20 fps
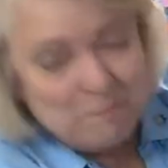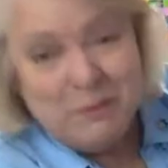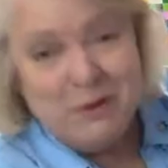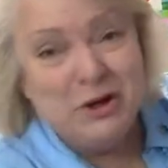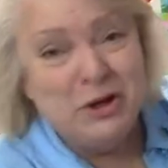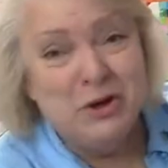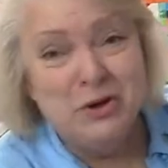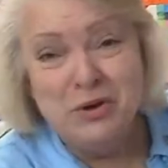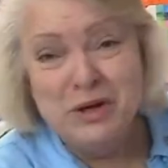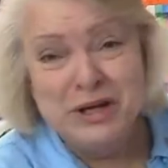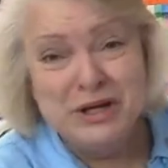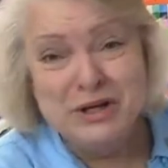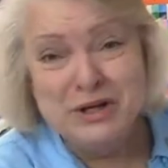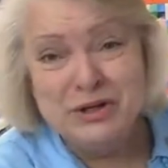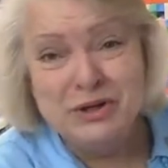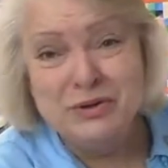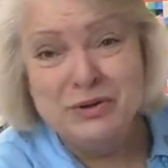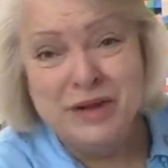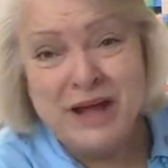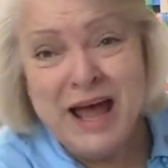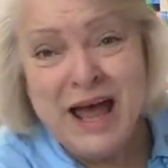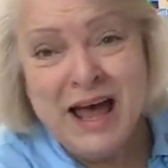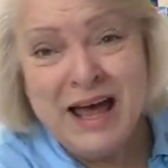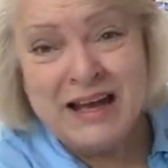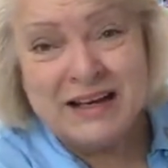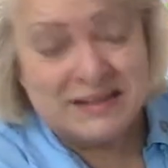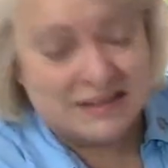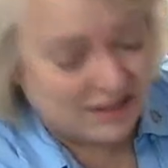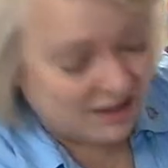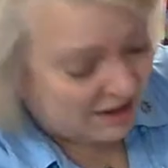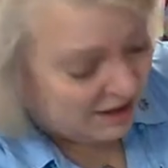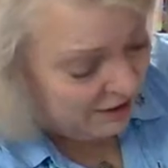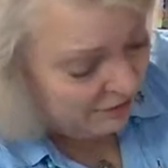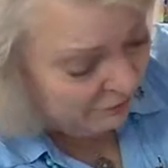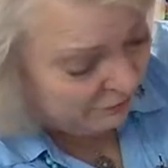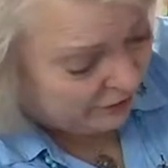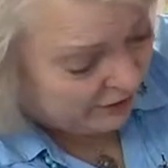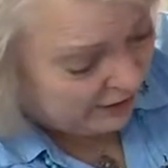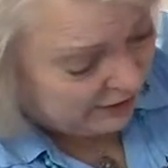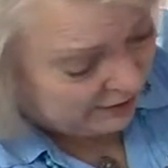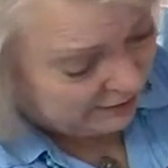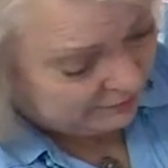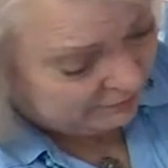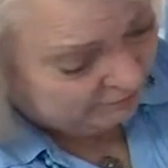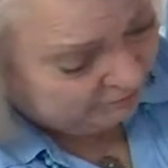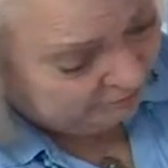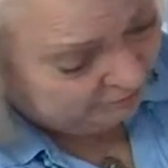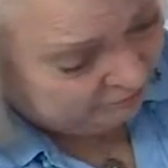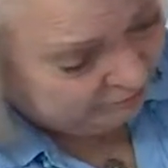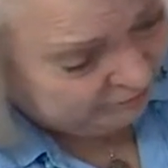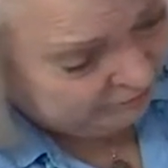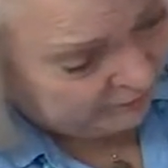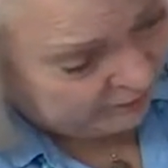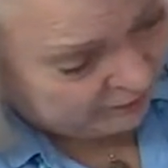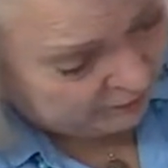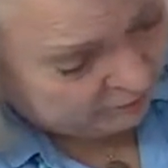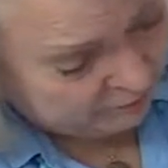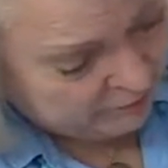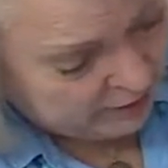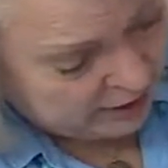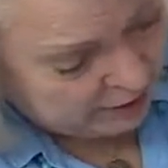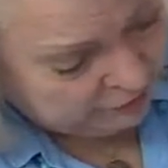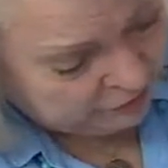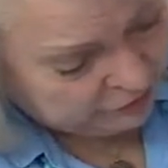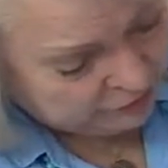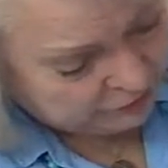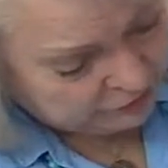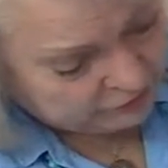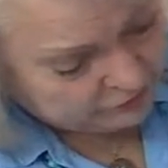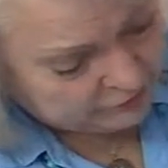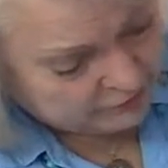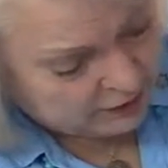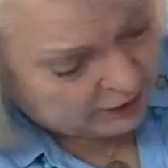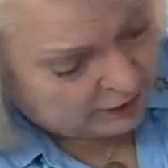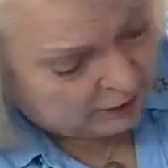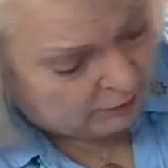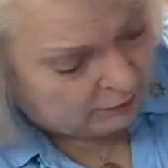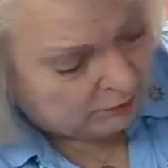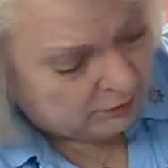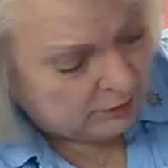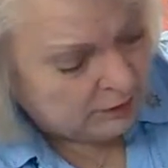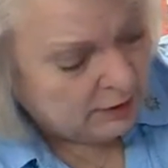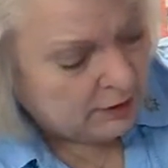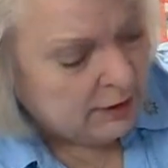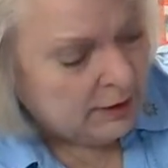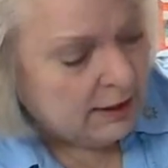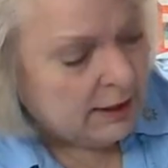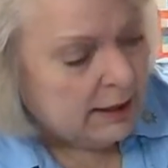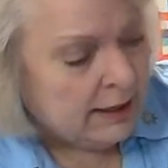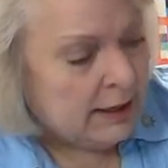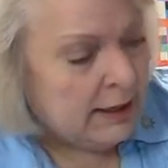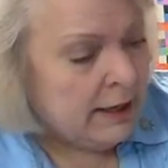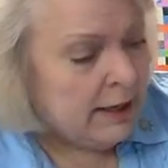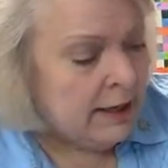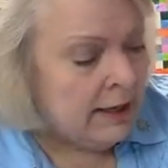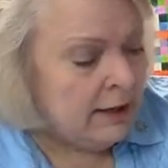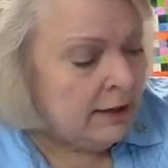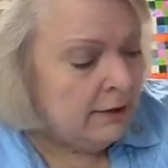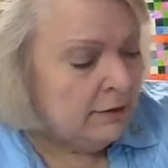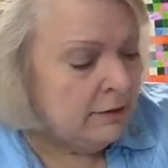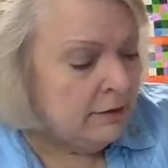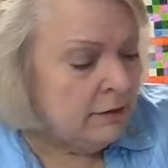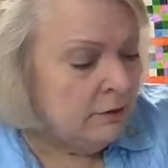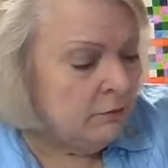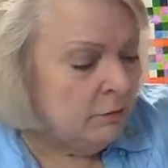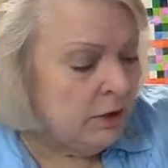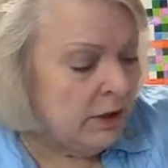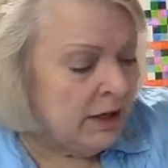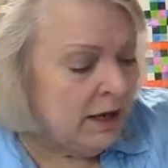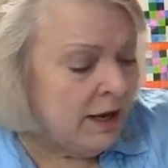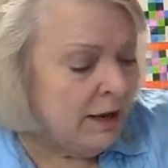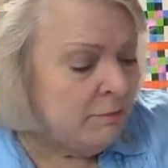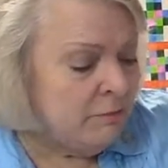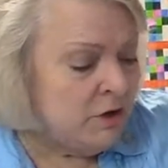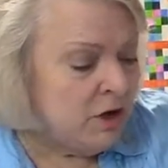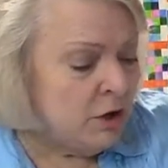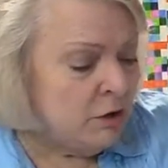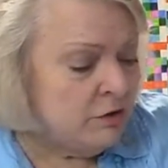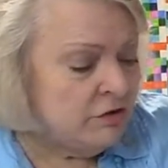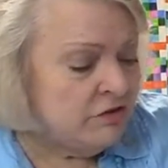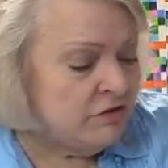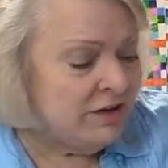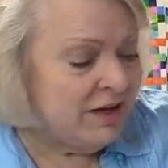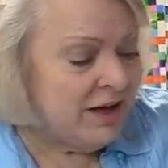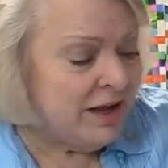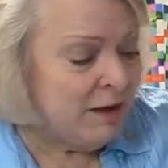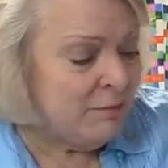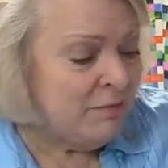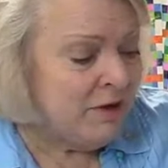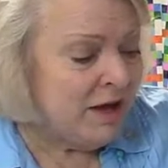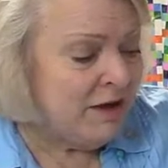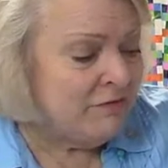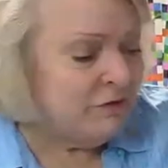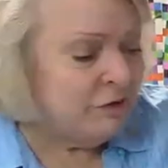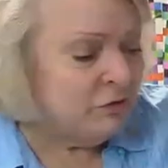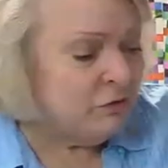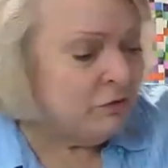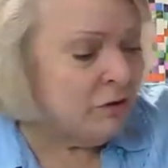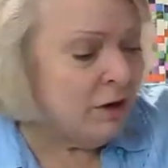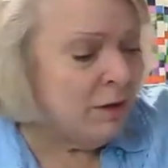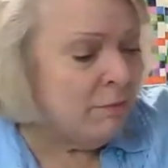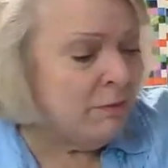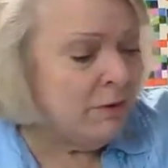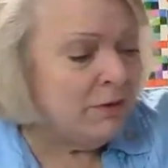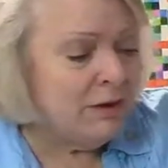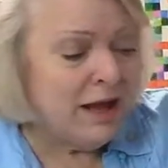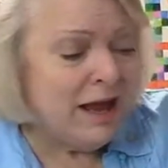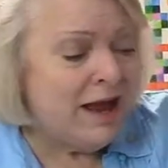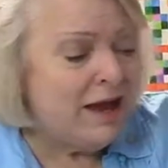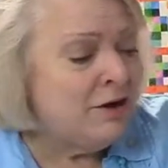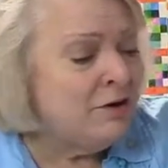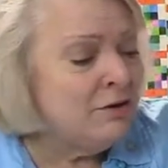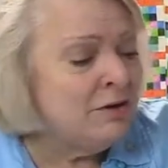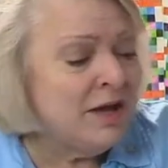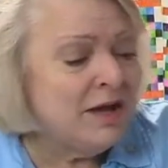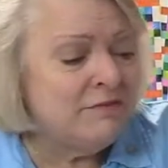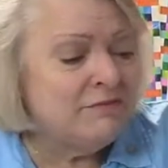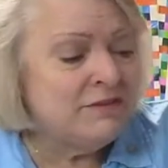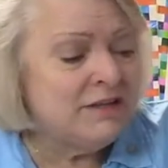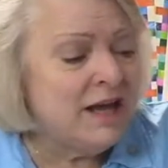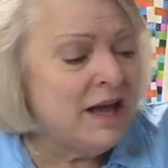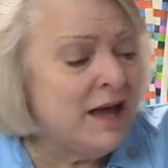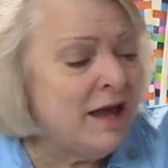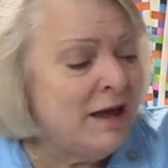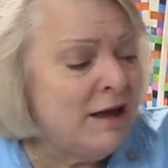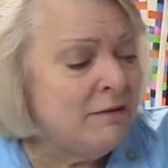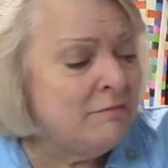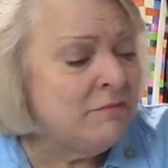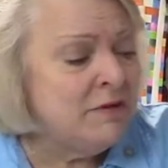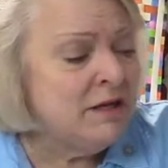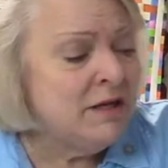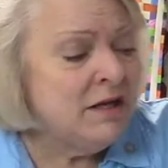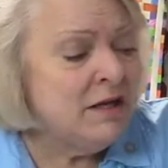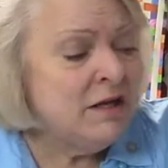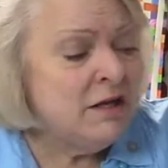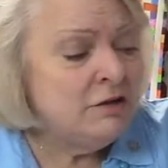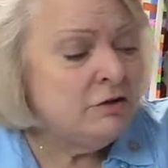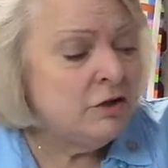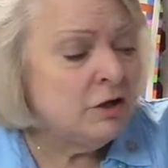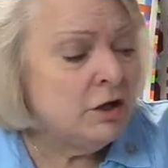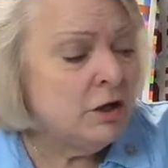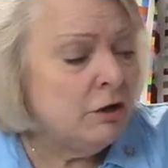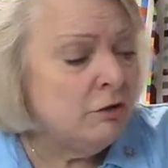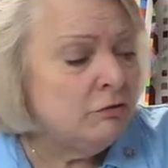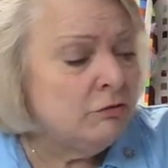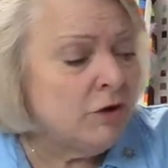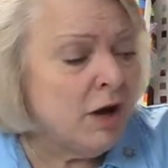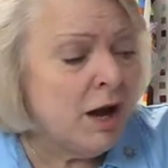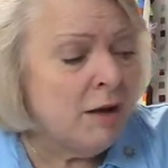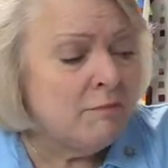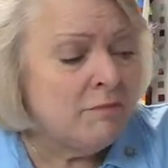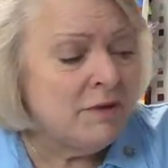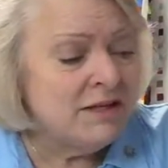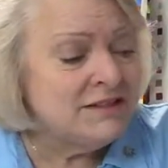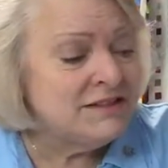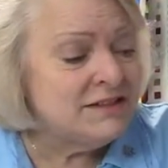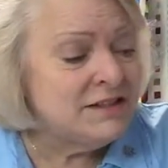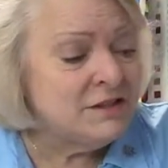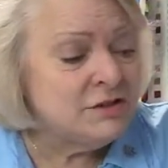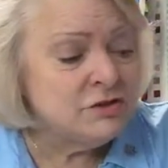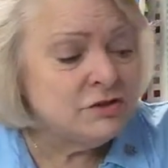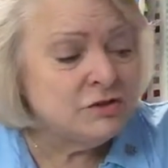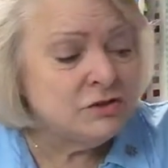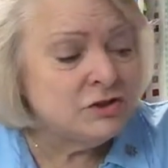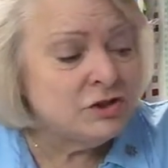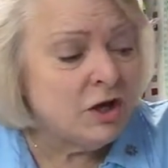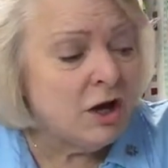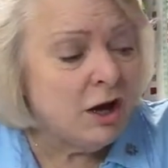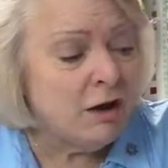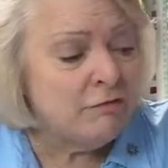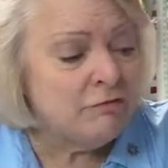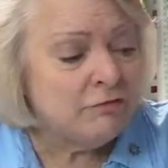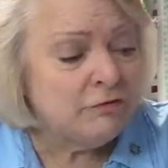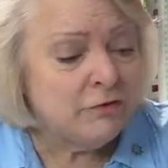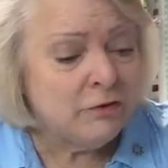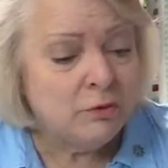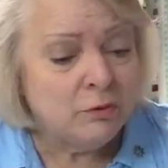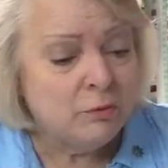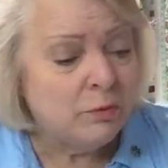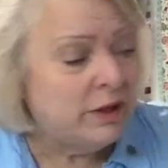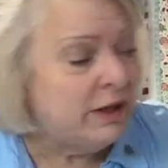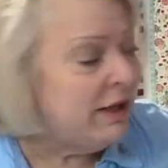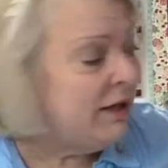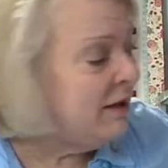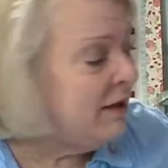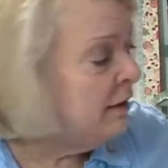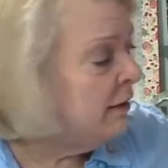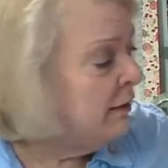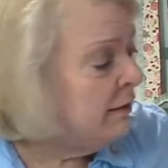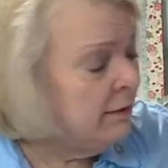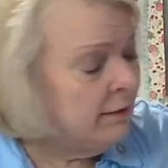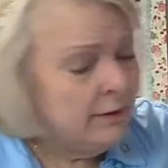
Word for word: but who can do that every month or so? And when I'm noticing I'm having trouble, I don't have time to go drop my scissors off for a week.